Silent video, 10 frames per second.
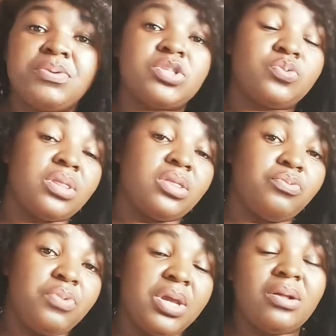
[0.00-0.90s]
between the
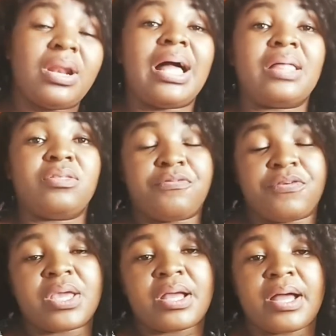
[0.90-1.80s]
real and the
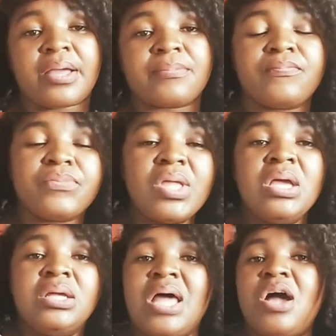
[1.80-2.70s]
fake guy.
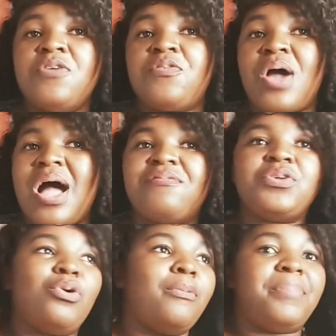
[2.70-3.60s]
Now, if you have
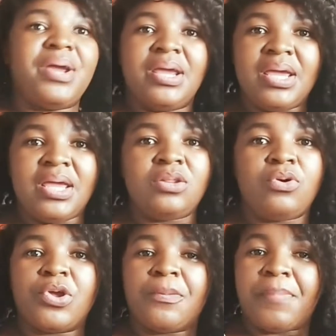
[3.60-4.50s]
your pen
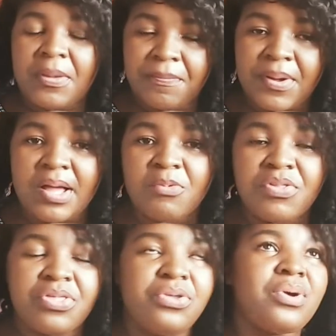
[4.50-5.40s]
or your paper
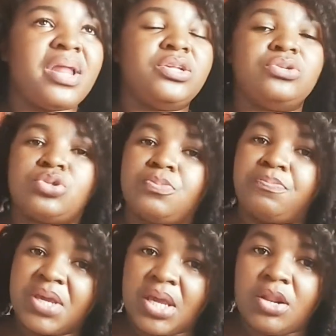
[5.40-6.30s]
with you, I need you to
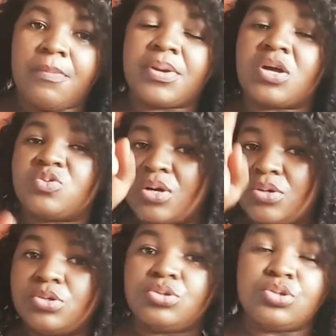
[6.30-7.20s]
pick it up because we're going
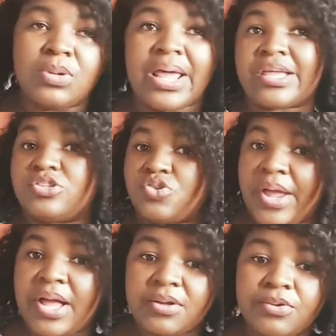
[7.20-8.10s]
to do like a
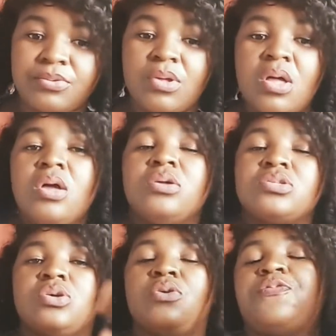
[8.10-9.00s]
triangle.
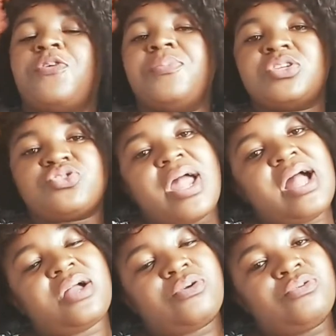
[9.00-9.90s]
So from the
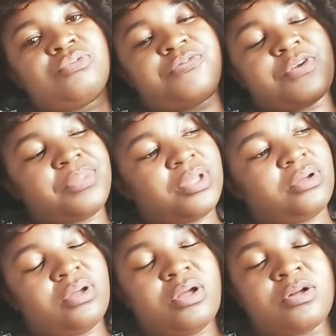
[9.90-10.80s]
triangle, from
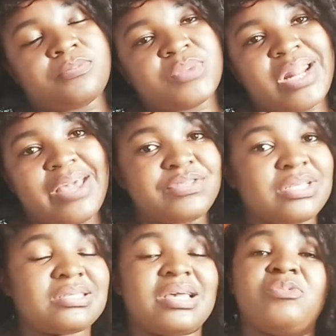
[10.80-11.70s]
the um, left
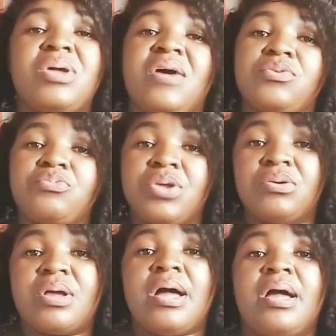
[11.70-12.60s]
hand side, we have the real
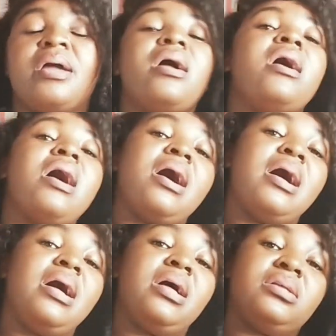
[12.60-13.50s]
guy,
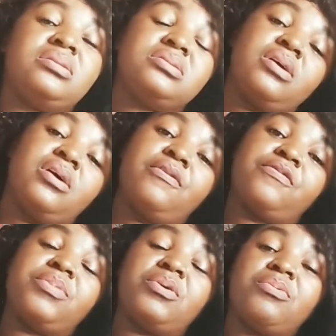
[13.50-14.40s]
and
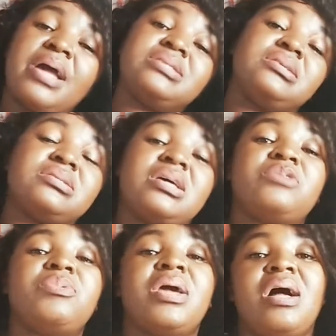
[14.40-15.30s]
from the right hand
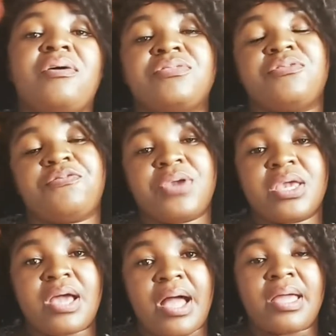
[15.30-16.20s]
side, we have the
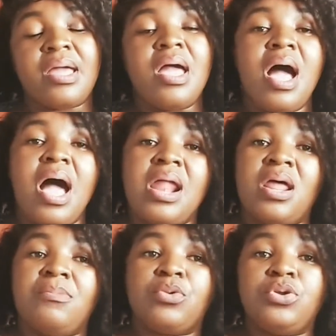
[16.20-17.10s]
fake guy. And
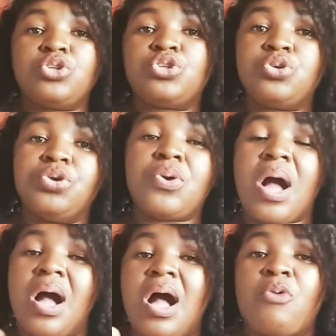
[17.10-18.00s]
I'm going to show you
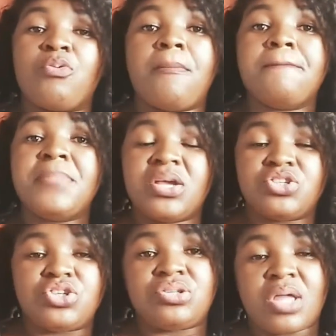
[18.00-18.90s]
how I will
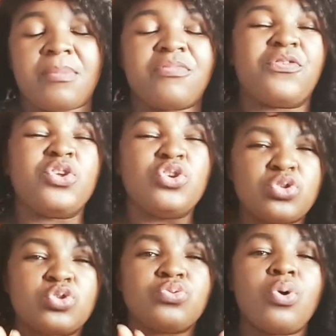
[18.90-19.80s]
merge them for you
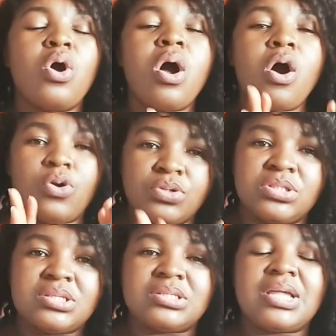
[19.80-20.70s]
to
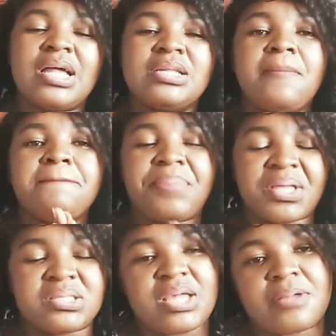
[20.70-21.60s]
understand
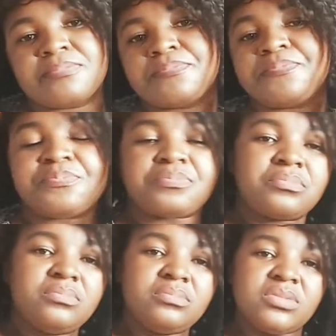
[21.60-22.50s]
better.
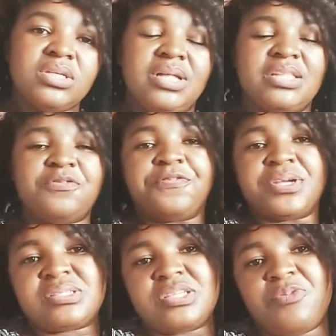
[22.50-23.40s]
Now, the
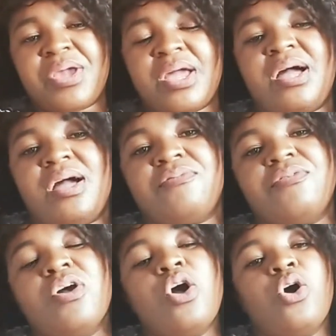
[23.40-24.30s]
first thing we have
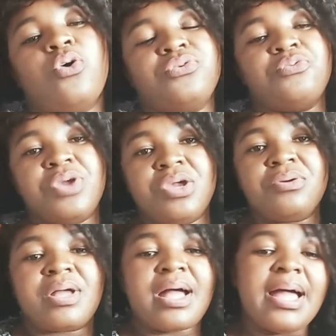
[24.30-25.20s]
on the
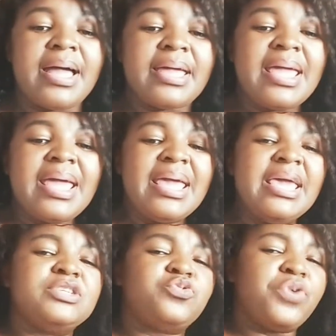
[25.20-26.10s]
real guy
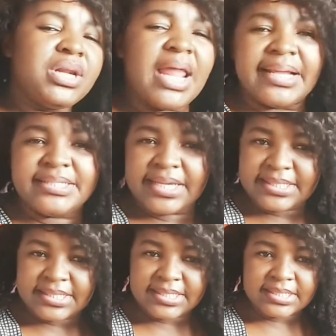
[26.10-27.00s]
is real
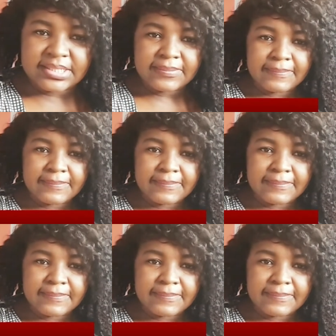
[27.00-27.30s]
identity.